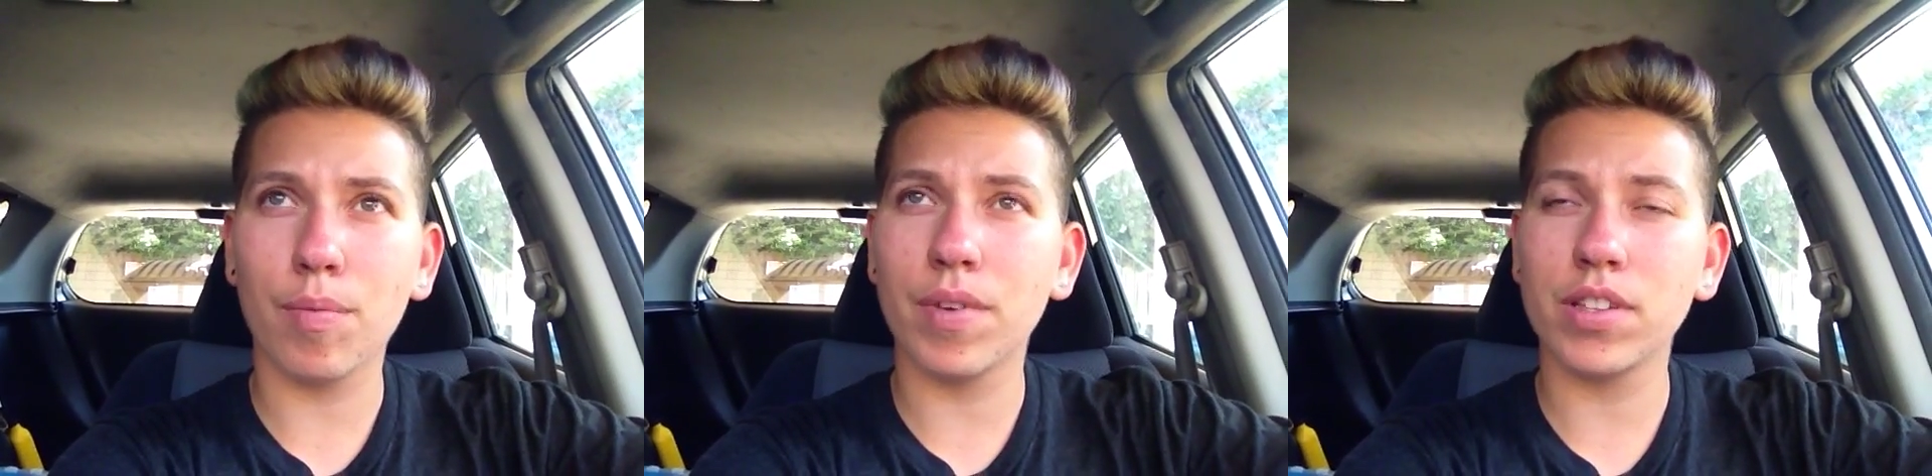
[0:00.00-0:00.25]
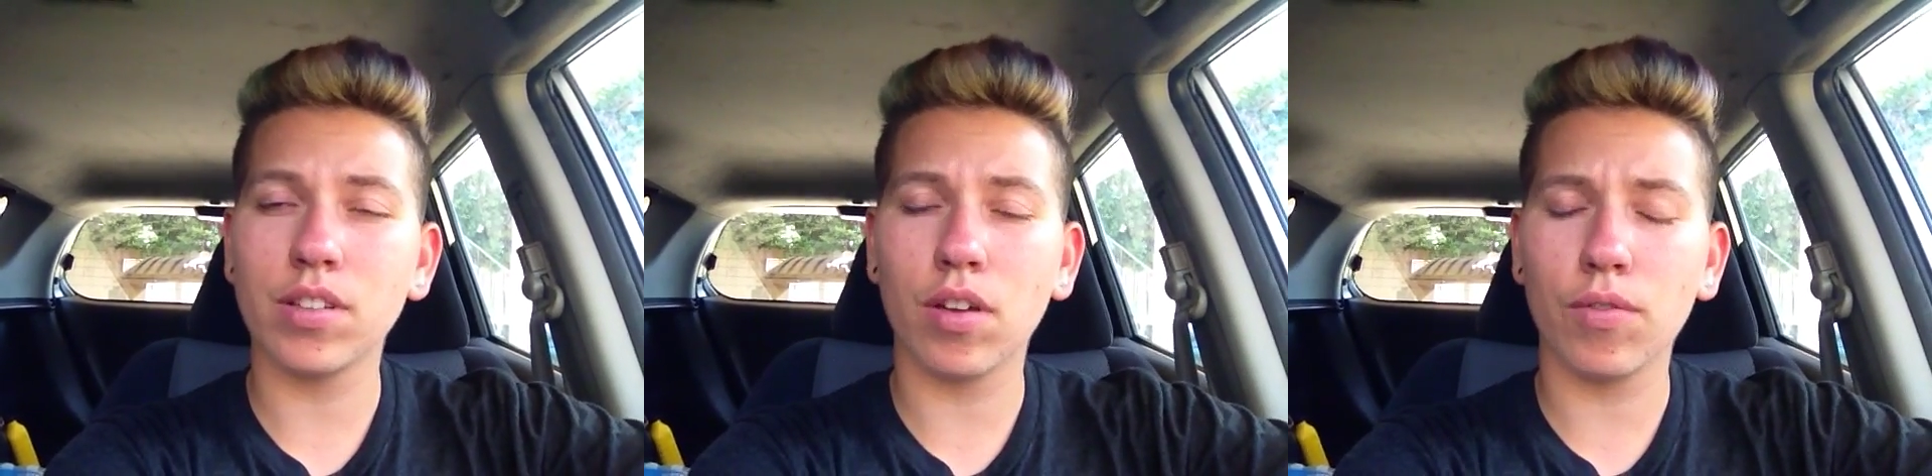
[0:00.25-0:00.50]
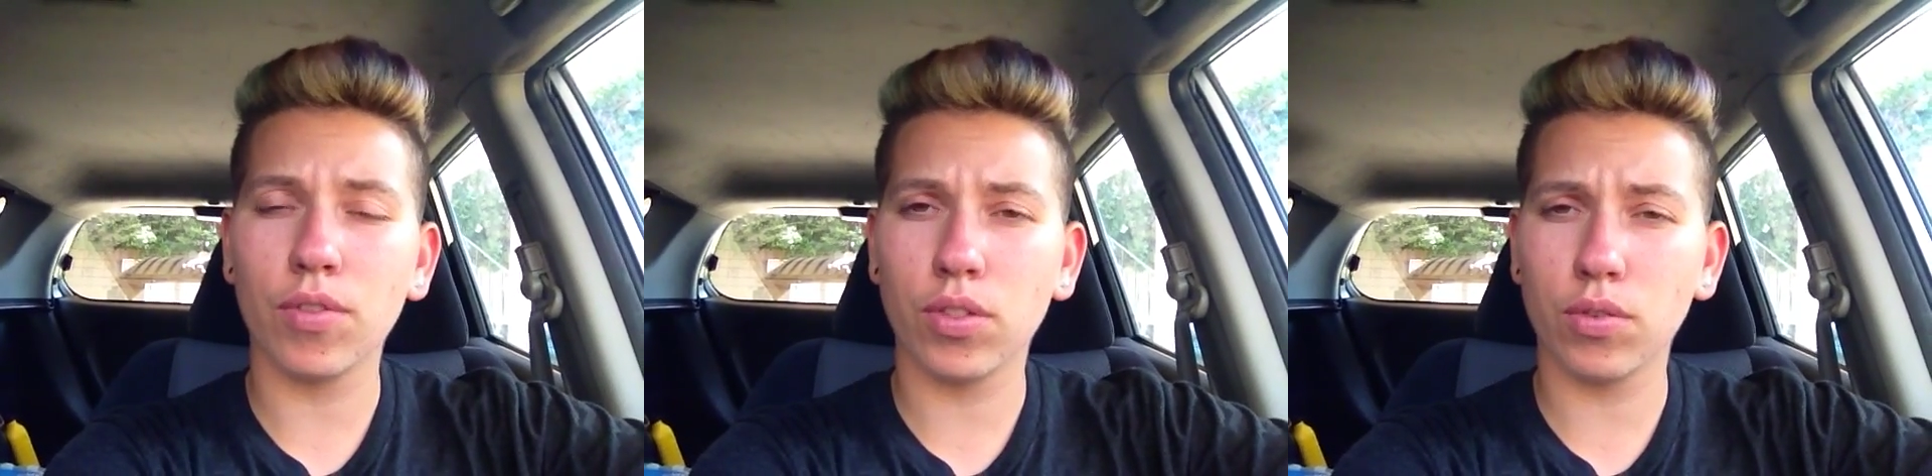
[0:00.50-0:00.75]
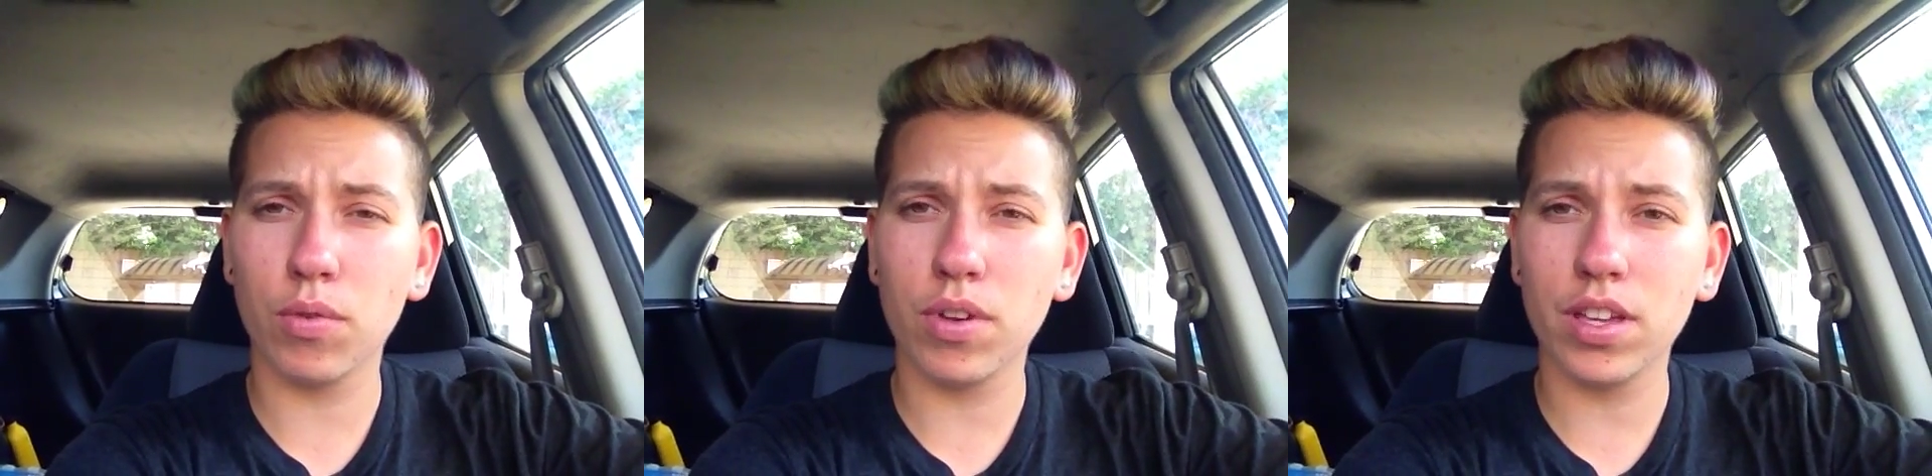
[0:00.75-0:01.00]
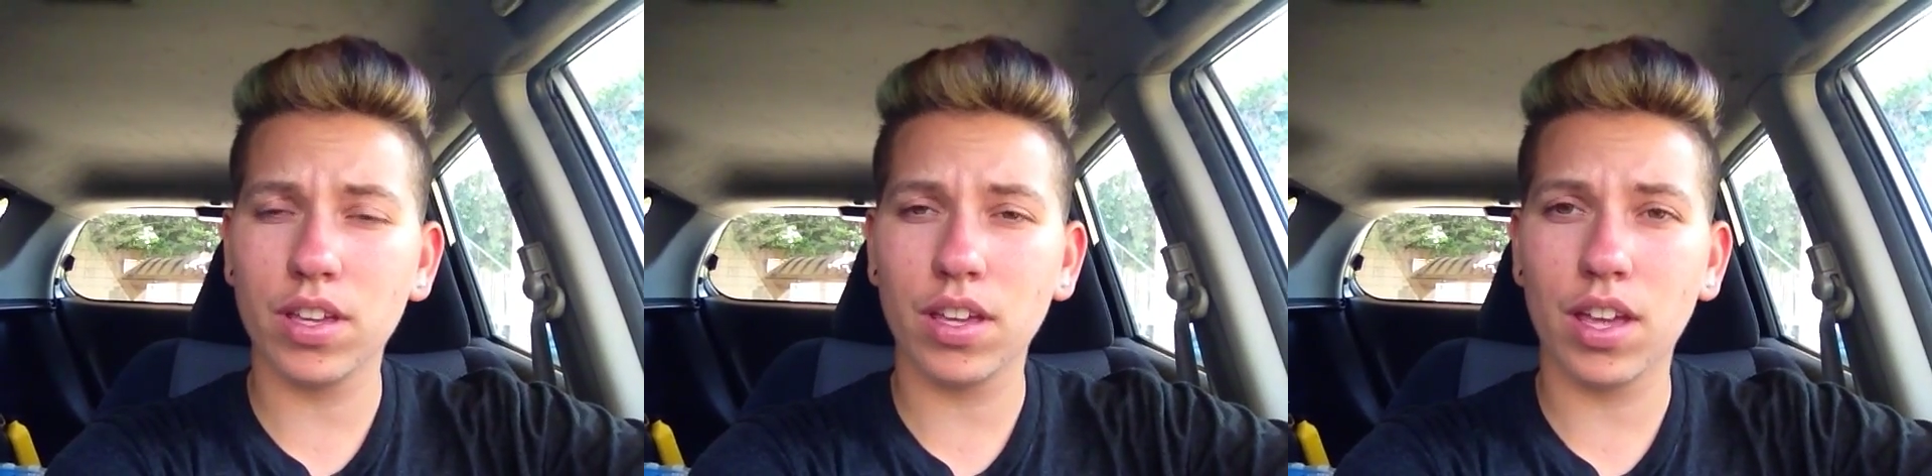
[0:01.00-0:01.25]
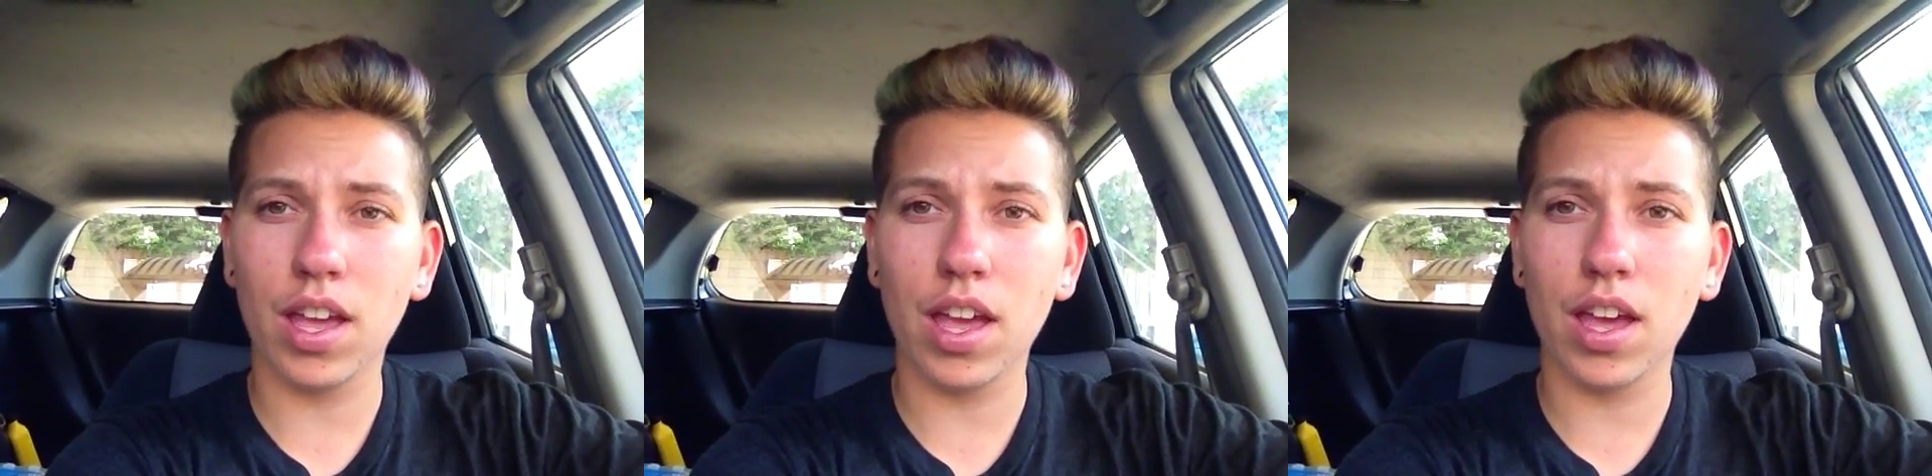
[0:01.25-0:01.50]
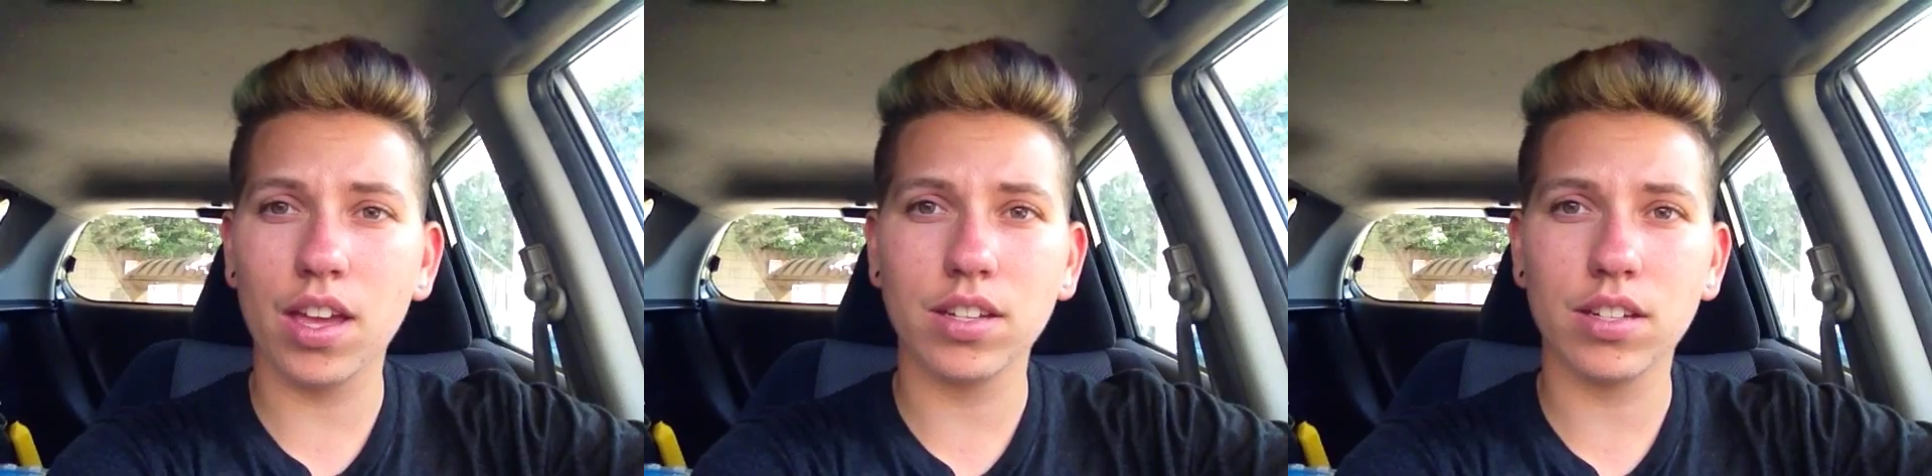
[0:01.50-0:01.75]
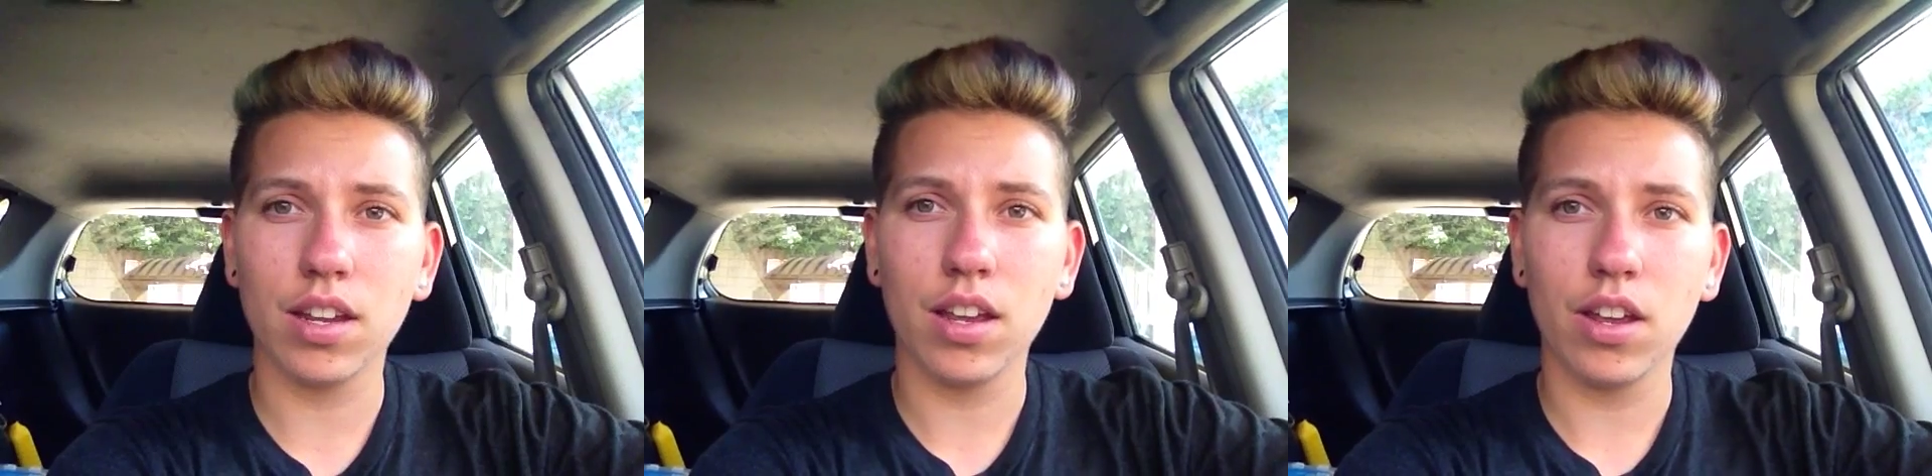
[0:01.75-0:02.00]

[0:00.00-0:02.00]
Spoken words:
myself through it and